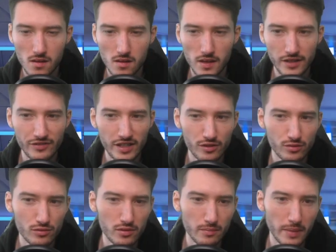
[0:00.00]
Like if they
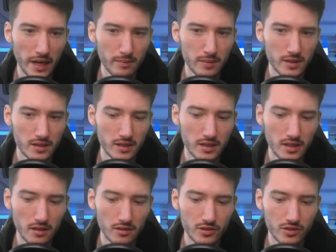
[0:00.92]
crew the Bankbuster here,
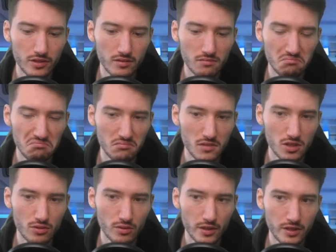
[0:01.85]
I'll just
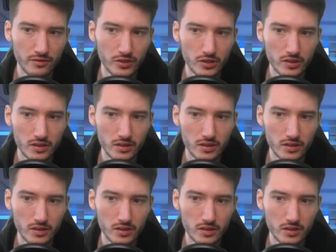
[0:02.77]
Destroy Evil.